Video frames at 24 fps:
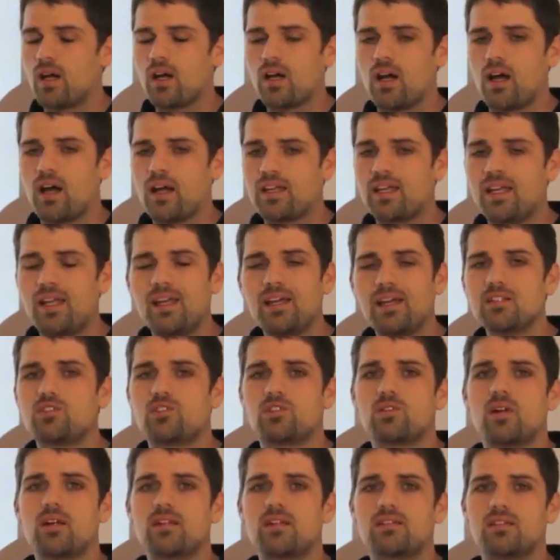I can't
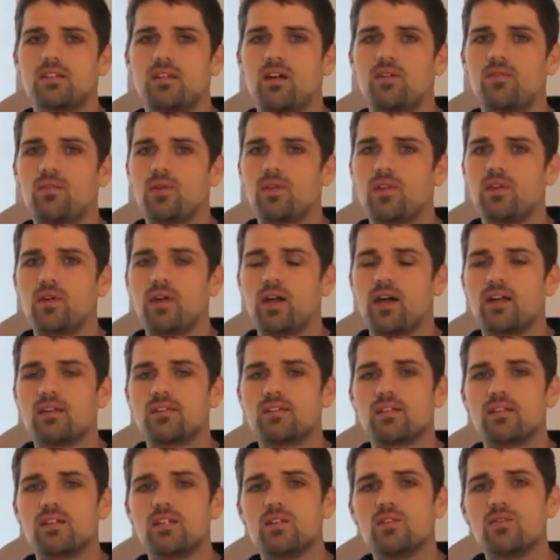stress enough with you
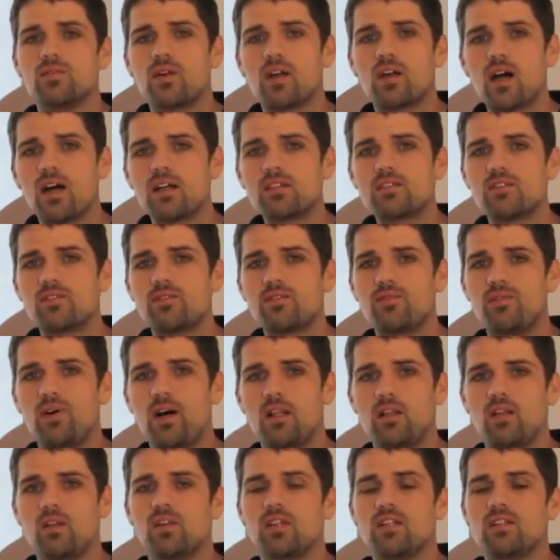guys that you've got to
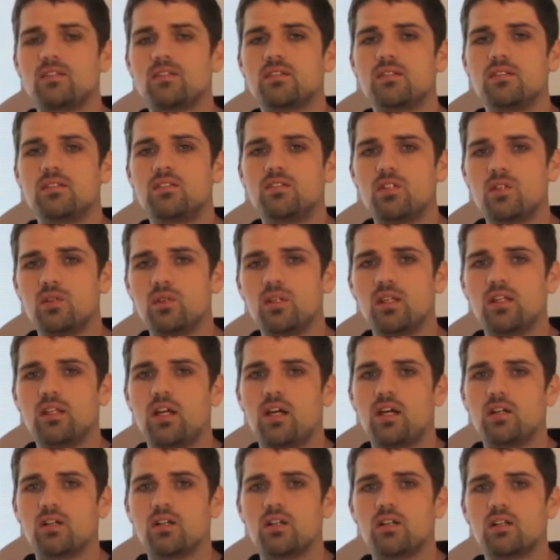follow this to the
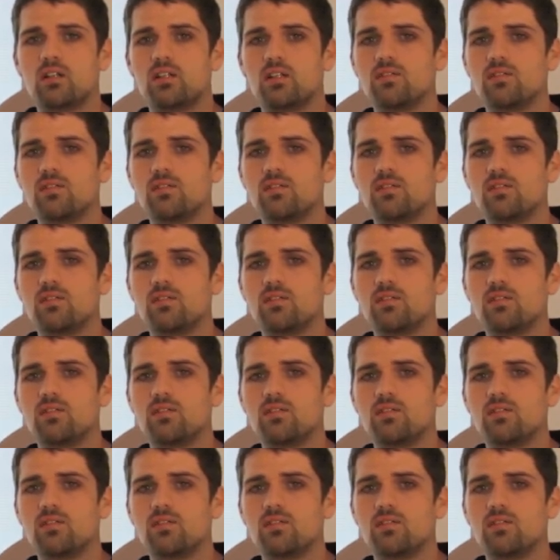letter.